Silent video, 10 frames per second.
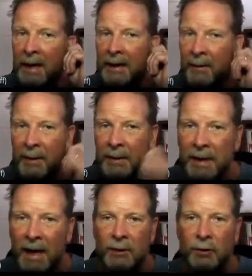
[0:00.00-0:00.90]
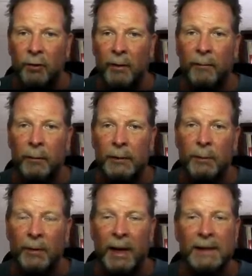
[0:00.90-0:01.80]
Now, the nature of roots,
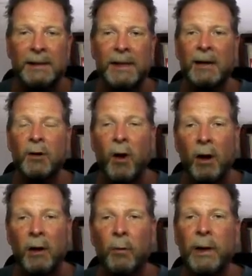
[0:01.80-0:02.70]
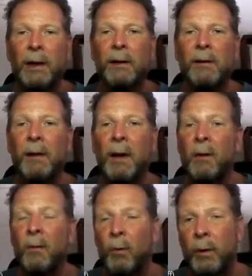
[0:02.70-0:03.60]
when they say non-real,
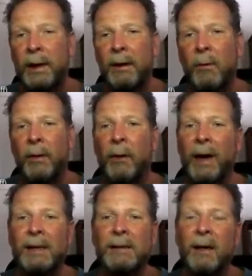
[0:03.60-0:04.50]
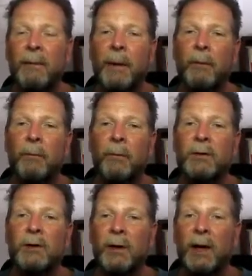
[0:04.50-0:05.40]
real, when they're asking about
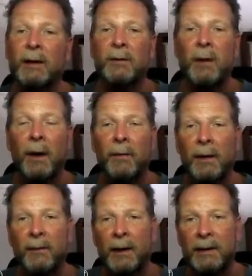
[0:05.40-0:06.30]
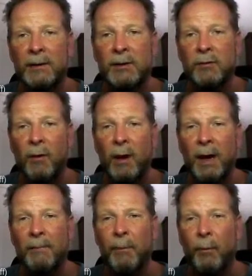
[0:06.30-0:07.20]
roots and they, they, they
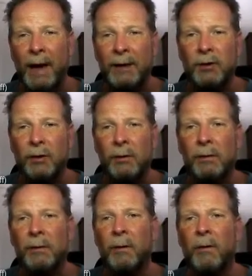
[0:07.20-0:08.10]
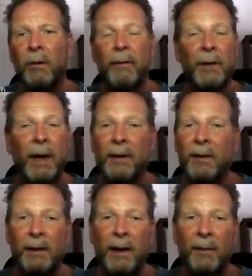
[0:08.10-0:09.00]
describe rational or
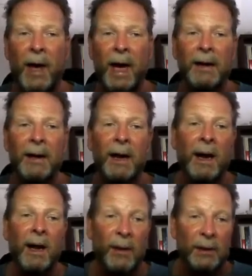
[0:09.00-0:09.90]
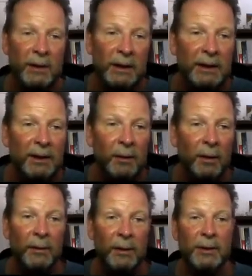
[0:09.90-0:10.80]
anything like that, then you need to
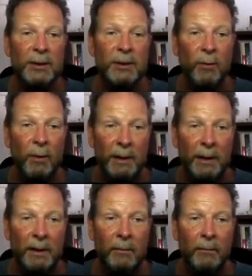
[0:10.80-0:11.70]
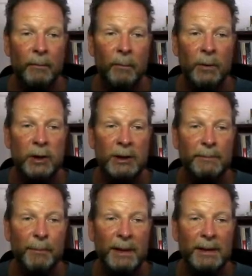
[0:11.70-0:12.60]
look at the discriminant, which is
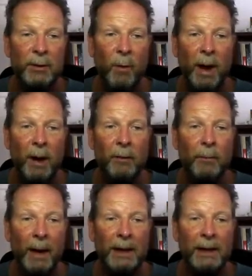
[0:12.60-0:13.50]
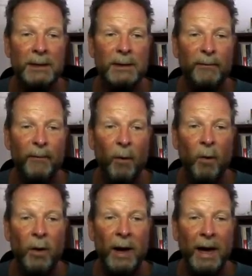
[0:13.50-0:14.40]
b squared minus
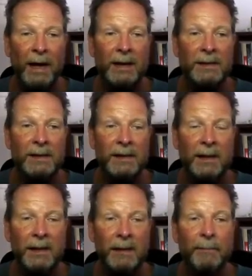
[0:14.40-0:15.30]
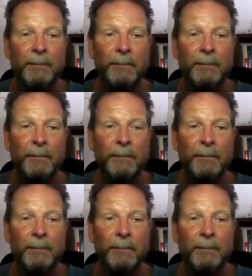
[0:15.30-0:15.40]
4ac.